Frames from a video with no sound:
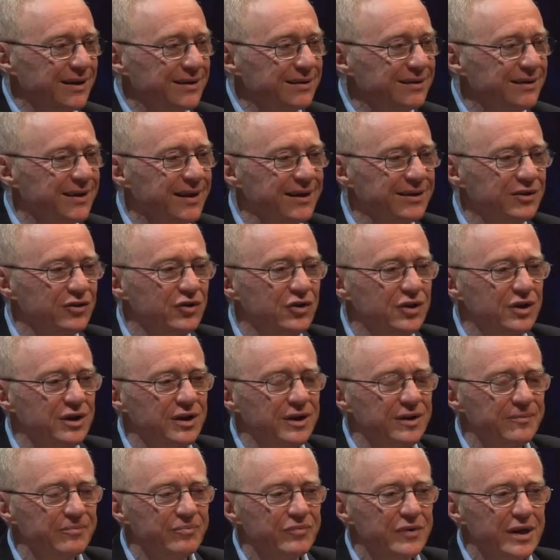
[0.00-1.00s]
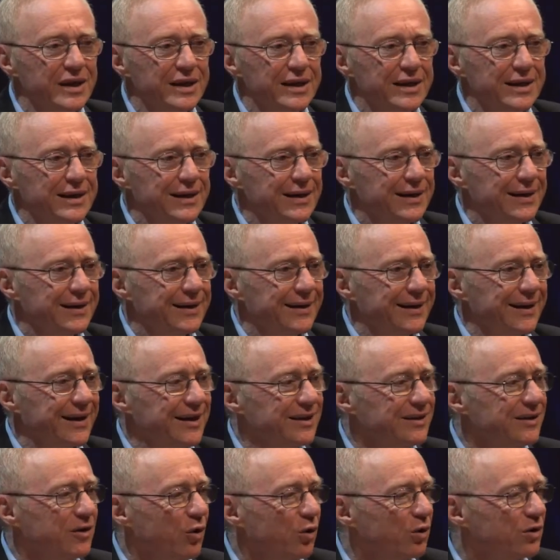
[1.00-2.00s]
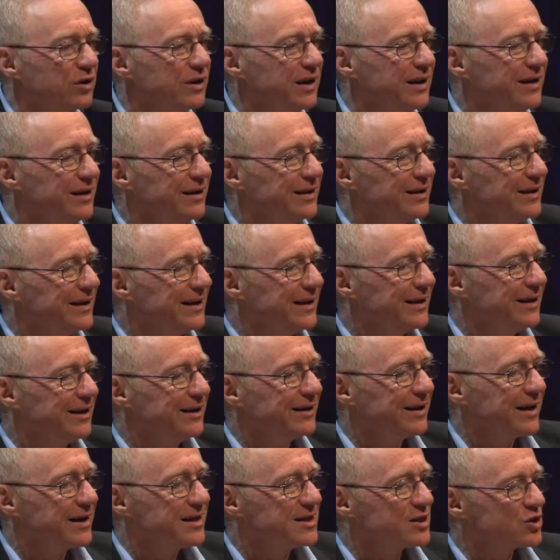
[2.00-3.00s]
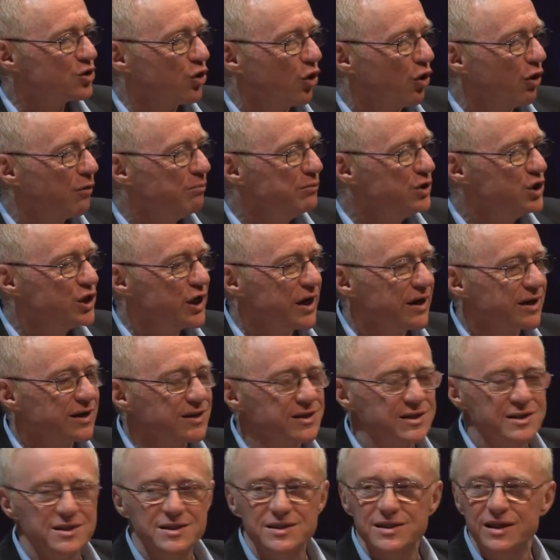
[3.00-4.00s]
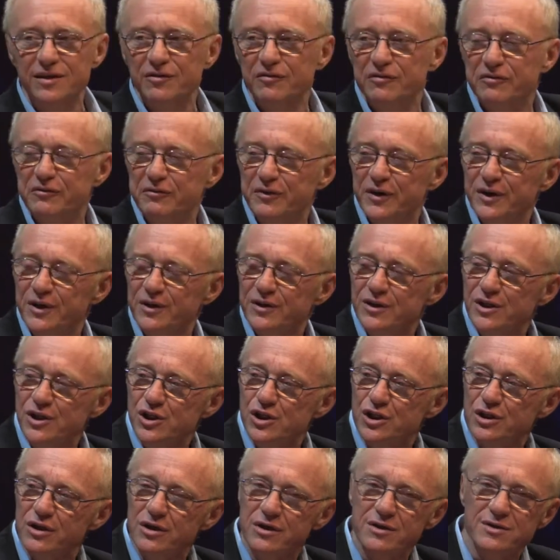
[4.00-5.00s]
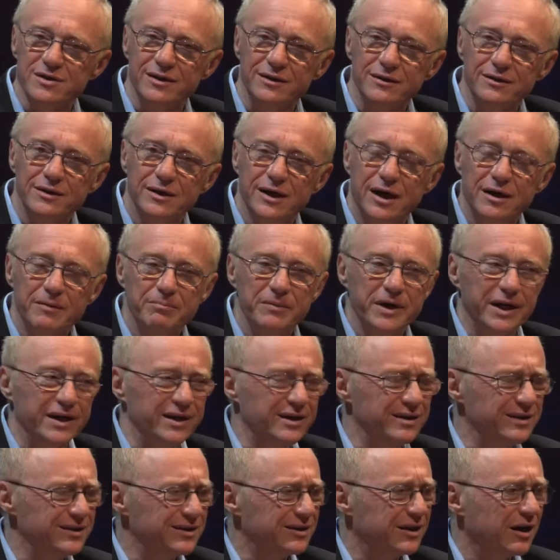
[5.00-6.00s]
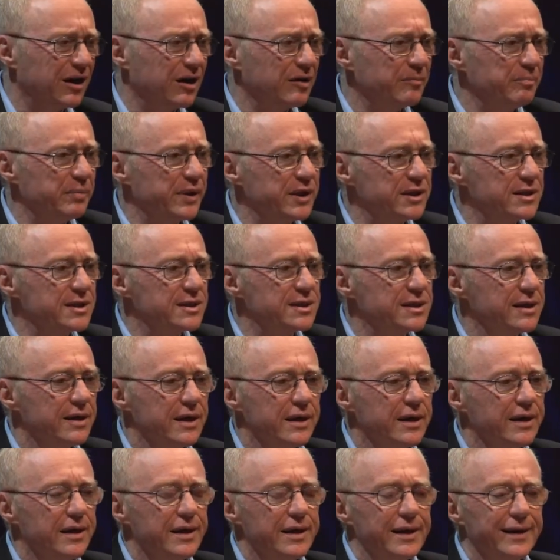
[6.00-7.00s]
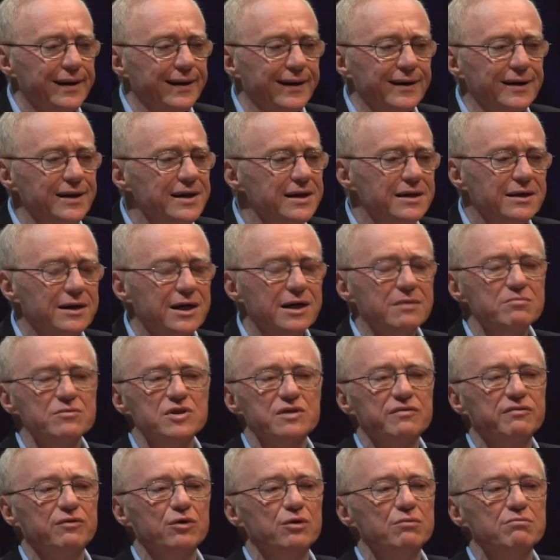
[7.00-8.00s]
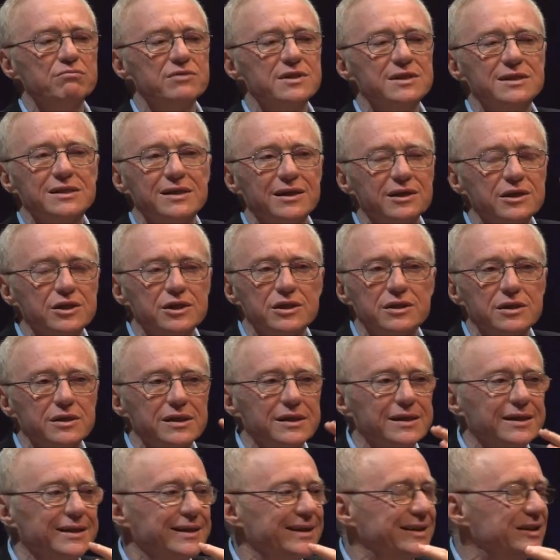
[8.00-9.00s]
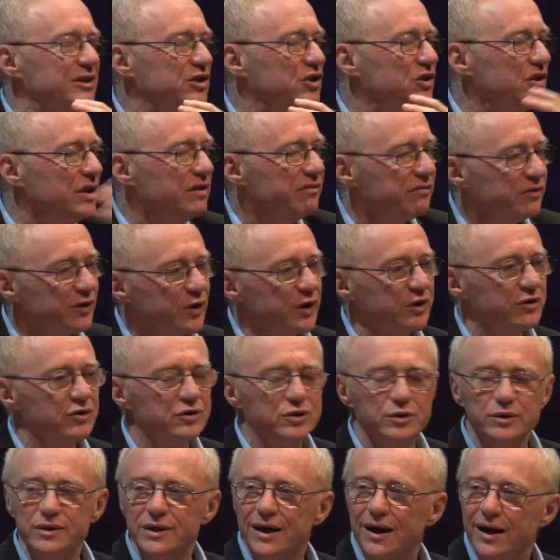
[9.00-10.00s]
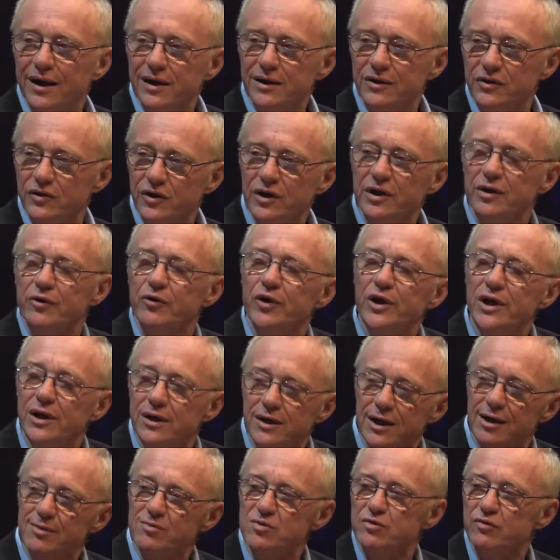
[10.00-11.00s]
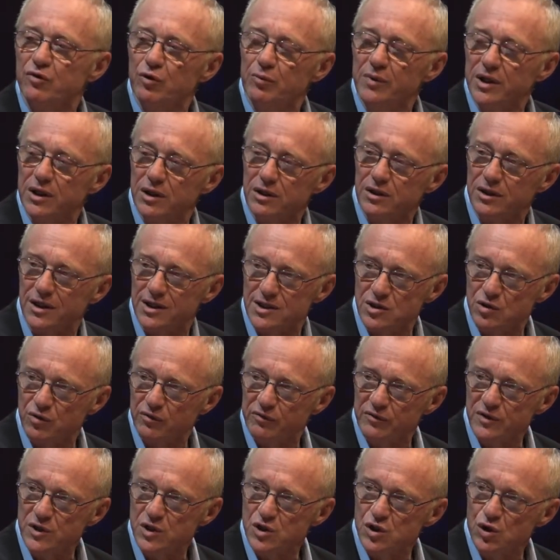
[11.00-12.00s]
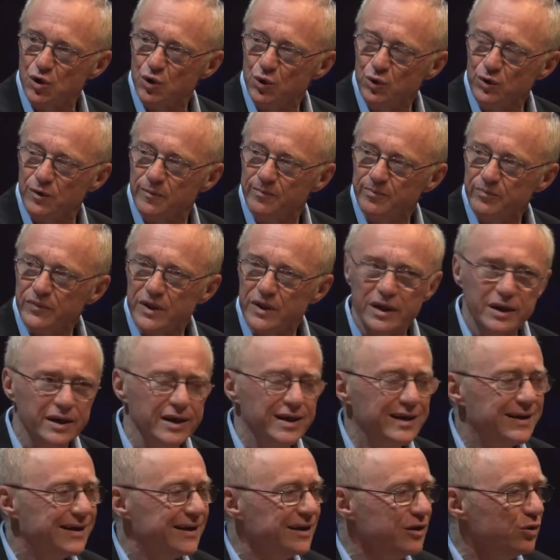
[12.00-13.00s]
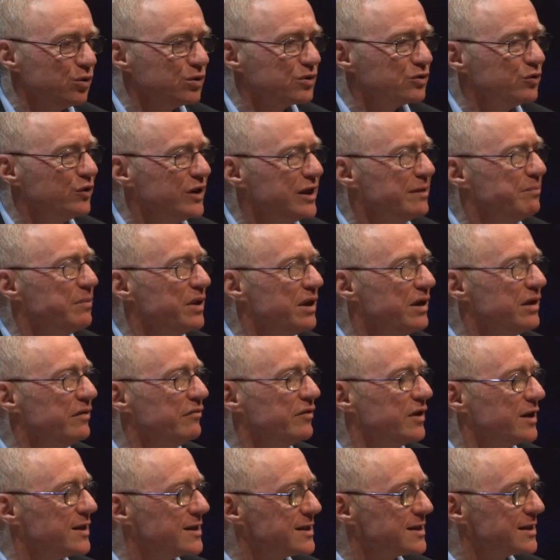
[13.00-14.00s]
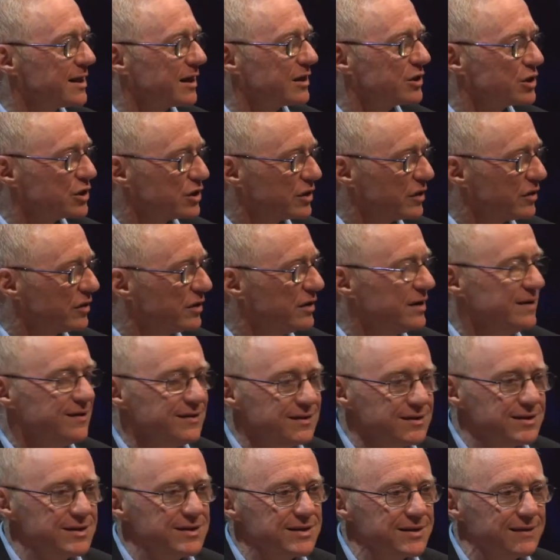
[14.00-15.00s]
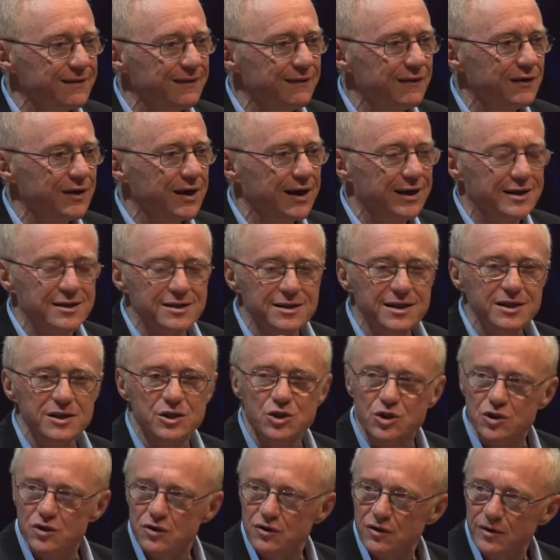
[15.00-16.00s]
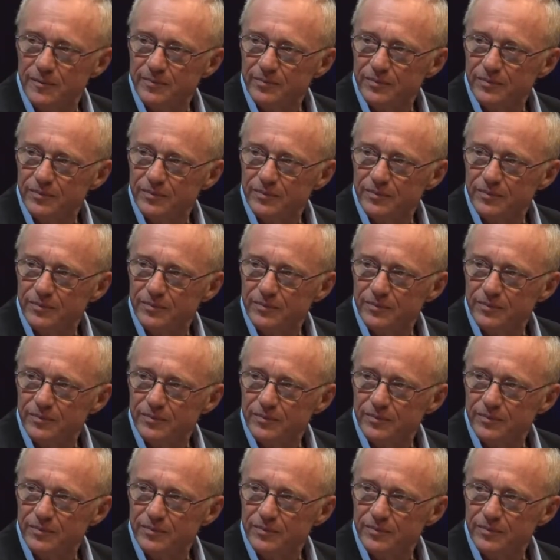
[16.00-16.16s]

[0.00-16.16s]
and daddy and all the little nice objects and furnitures and, and carpets. And he comes from such a different reality. He really comes from a catastrophe zone. He cannot really believe that such things exist.